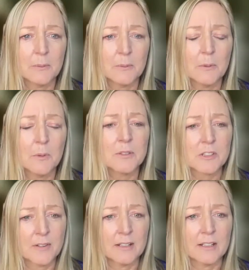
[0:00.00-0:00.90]
who we're
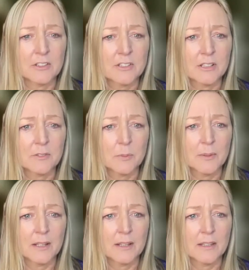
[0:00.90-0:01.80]
surrounding ourselves
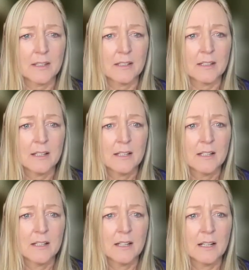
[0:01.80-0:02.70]
with and
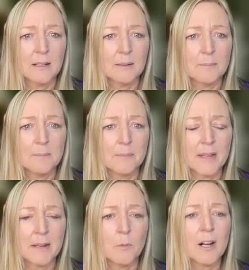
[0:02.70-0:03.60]

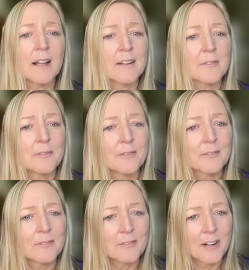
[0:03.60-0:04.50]
what kind of
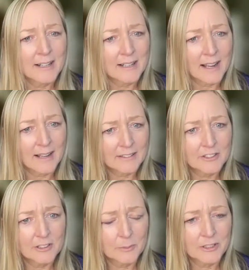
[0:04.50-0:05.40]
right
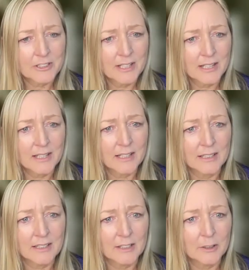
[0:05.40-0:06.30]
action we're
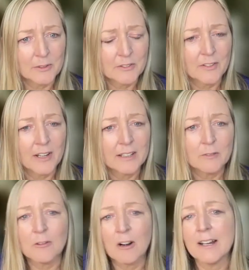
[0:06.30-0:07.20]
taking, define
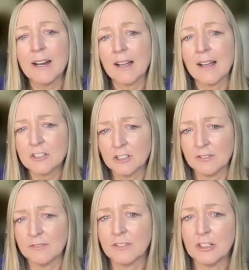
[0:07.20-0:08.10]
right
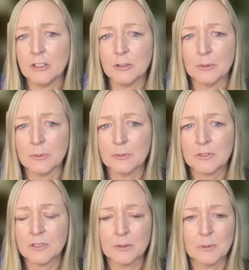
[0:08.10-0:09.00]
action for you.
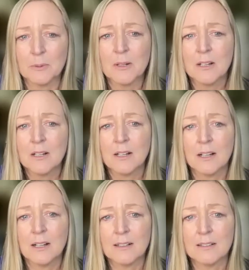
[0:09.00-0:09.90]
So,
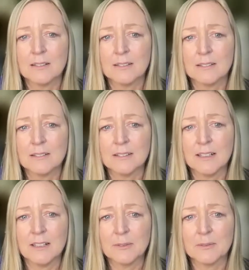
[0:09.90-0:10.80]
uh, you
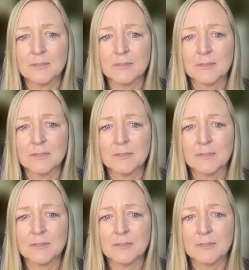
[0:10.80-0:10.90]
know,